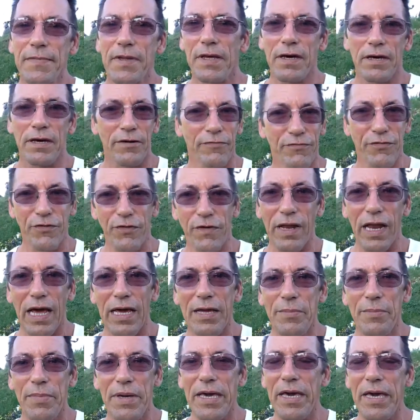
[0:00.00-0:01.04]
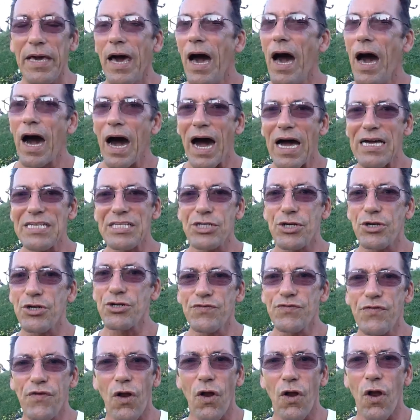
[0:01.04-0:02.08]
If you're like me, I
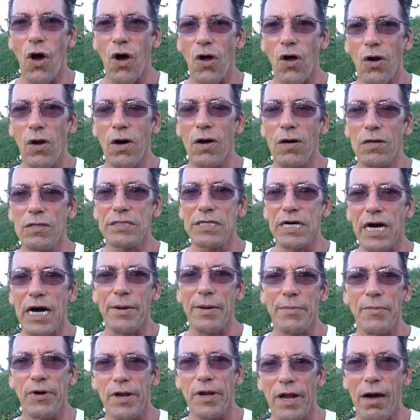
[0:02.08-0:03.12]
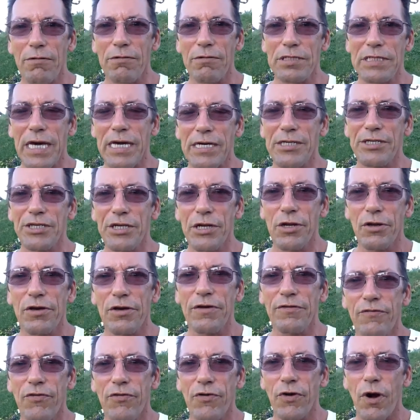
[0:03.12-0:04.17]
searched for a long, long time when I was actually
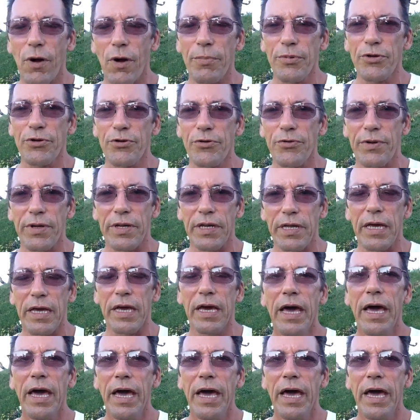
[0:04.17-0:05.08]
looking for an opportunity.